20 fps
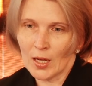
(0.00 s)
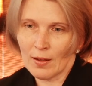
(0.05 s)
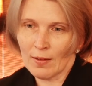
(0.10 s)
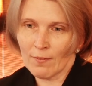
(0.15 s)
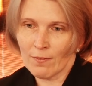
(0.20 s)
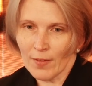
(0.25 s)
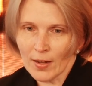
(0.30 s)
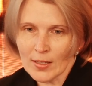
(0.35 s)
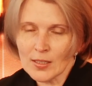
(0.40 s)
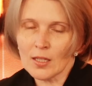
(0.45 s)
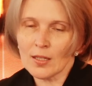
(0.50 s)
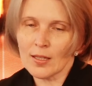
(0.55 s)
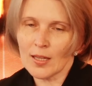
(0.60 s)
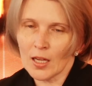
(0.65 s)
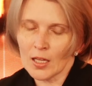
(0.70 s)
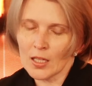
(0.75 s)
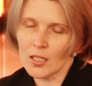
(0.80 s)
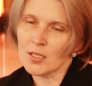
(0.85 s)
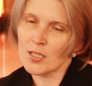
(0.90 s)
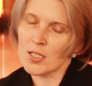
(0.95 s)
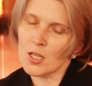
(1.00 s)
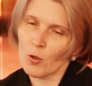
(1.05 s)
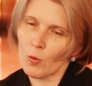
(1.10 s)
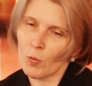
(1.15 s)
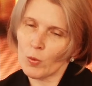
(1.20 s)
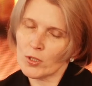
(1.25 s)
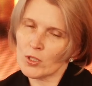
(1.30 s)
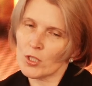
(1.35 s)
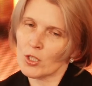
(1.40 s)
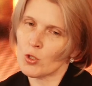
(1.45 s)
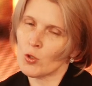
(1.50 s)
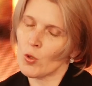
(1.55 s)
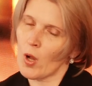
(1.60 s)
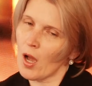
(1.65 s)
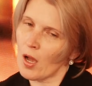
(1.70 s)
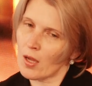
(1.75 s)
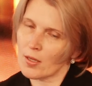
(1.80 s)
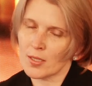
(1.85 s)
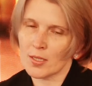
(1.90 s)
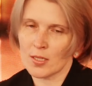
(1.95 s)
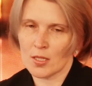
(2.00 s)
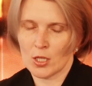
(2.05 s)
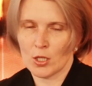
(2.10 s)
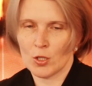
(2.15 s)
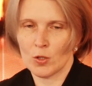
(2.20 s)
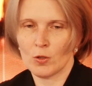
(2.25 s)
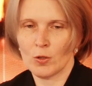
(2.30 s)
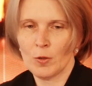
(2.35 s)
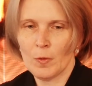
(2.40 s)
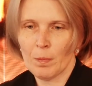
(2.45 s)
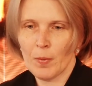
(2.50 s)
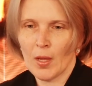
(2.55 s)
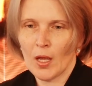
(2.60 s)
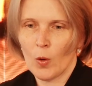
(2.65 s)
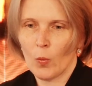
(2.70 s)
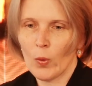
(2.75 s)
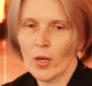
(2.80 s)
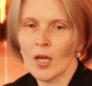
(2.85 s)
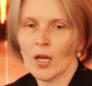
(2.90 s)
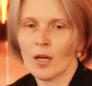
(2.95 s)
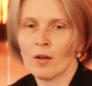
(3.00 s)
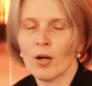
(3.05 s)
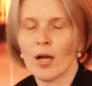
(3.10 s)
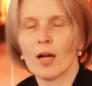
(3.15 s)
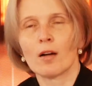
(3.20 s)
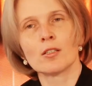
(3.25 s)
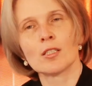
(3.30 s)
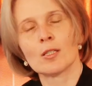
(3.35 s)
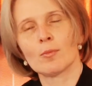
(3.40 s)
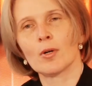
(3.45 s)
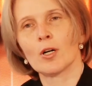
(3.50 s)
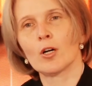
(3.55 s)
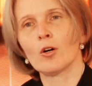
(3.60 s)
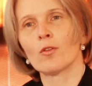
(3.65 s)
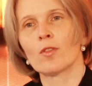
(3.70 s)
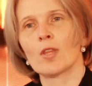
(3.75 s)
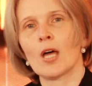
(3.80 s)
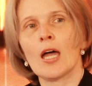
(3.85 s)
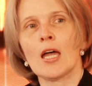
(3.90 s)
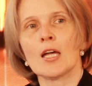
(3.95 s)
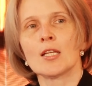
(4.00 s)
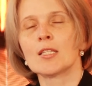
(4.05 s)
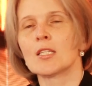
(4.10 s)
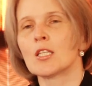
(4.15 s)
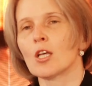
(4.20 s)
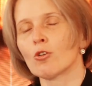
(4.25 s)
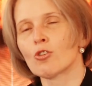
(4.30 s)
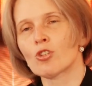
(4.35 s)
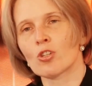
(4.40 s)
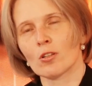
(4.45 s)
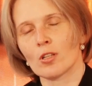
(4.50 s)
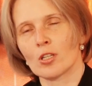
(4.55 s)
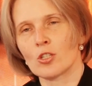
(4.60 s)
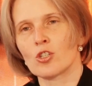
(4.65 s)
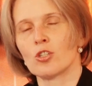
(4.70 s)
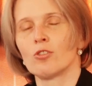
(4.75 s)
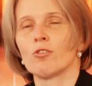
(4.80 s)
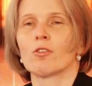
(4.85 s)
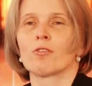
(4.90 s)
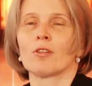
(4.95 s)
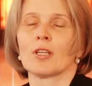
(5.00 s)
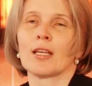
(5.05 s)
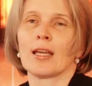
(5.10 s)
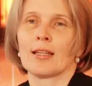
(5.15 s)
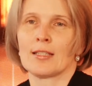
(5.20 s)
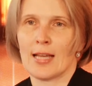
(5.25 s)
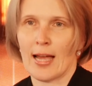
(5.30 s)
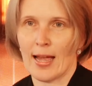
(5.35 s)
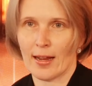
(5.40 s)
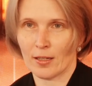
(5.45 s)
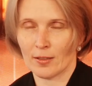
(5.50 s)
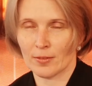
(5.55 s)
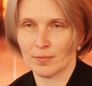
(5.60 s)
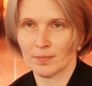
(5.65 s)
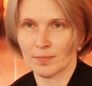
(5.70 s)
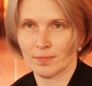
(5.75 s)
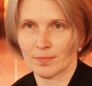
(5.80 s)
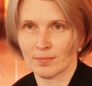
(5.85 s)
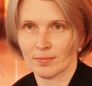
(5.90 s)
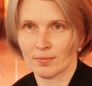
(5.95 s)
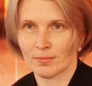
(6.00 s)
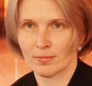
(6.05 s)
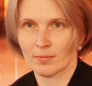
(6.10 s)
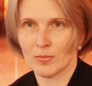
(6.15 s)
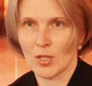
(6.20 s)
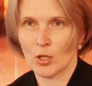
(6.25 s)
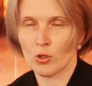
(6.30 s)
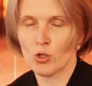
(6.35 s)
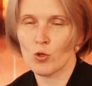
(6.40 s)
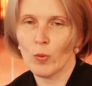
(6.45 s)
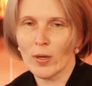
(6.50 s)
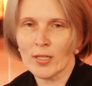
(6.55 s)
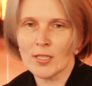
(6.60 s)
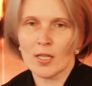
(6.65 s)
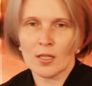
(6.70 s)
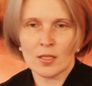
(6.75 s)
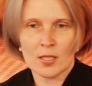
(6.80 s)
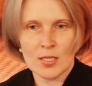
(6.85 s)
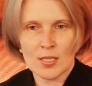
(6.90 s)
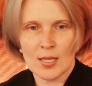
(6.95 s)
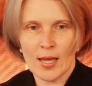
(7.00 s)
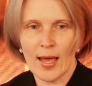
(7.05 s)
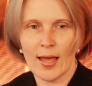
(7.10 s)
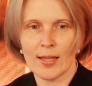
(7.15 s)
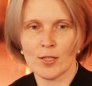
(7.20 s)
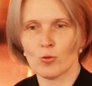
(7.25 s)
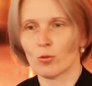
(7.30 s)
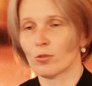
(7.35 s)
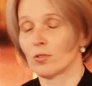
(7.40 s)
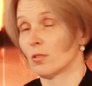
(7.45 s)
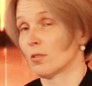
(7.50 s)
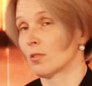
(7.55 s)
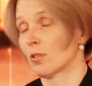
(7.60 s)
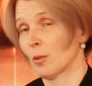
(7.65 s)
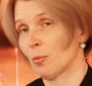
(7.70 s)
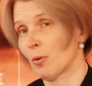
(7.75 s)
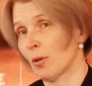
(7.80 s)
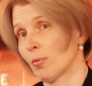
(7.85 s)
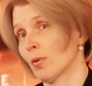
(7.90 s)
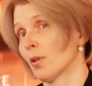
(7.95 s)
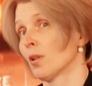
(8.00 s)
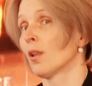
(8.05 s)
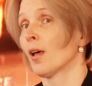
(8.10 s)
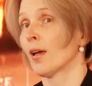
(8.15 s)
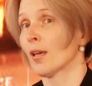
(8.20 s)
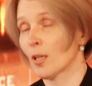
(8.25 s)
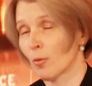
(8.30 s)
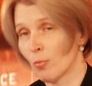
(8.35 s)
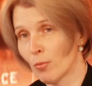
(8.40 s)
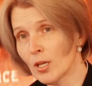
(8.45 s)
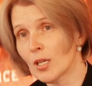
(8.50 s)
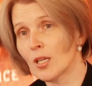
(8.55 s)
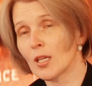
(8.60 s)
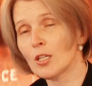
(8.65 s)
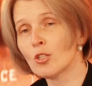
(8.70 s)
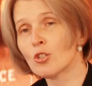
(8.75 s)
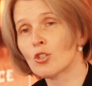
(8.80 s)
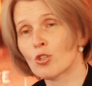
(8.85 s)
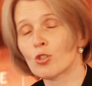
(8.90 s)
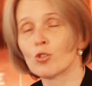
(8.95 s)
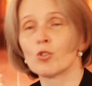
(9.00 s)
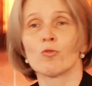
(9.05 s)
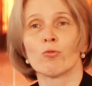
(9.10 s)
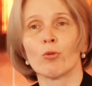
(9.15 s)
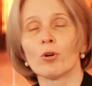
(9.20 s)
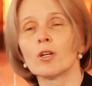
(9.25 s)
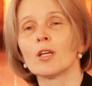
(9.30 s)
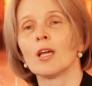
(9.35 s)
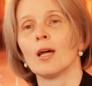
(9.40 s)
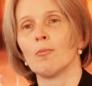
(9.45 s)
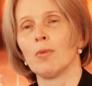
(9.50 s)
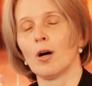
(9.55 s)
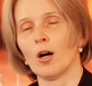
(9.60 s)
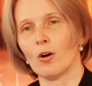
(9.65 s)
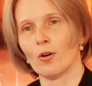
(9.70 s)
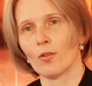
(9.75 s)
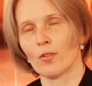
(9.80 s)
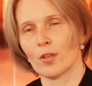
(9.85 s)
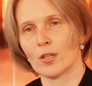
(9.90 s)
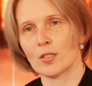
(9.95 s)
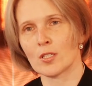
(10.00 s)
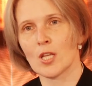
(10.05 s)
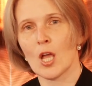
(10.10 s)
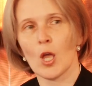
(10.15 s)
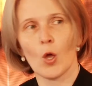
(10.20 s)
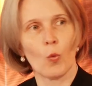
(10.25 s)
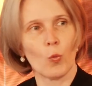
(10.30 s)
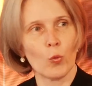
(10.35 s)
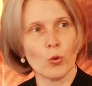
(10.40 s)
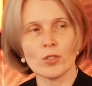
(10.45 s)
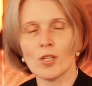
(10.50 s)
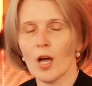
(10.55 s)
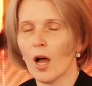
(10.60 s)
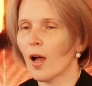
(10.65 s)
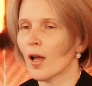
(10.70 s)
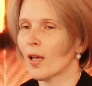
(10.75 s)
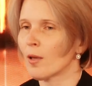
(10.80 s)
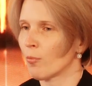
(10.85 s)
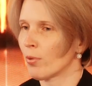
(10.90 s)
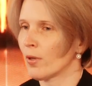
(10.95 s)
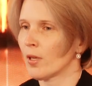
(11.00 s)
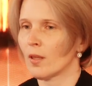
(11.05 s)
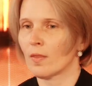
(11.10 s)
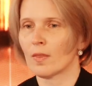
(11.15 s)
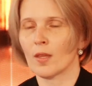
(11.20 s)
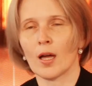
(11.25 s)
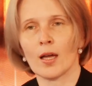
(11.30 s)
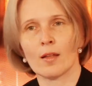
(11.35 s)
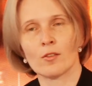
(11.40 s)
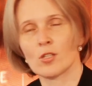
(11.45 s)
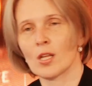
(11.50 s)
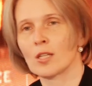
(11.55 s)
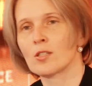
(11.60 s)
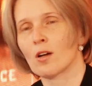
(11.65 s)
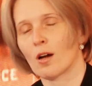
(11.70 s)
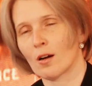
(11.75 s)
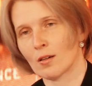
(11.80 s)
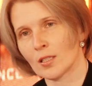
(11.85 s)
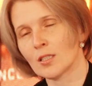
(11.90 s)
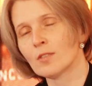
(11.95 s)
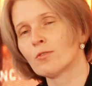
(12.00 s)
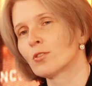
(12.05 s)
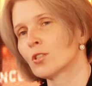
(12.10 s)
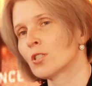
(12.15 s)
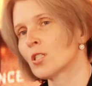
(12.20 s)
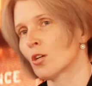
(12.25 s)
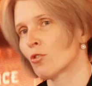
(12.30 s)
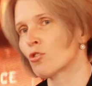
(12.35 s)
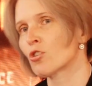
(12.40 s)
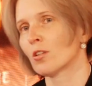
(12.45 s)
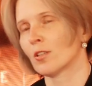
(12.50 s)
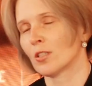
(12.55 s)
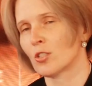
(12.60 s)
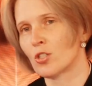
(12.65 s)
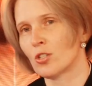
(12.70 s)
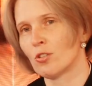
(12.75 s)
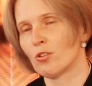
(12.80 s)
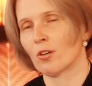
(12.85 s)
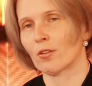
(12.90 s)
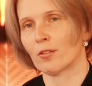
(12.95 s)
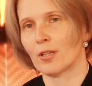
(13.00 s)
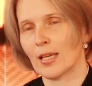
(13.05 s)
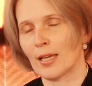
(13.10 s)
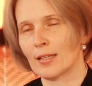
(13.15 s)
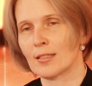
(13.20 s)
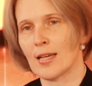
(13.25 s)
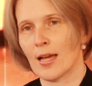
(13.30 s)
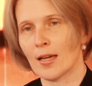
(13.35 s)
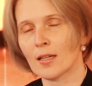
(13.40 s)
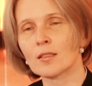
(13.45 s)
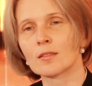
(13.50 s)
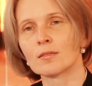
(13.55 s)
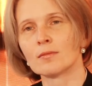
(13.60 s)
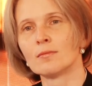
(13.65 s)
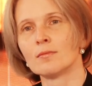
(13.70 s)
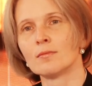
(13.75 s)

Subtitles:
finally, I also wanted to ask you, we have heard about the social engineering attack. To what extent ordinary people like me should worry about this? Would I be the target for social engineering attack?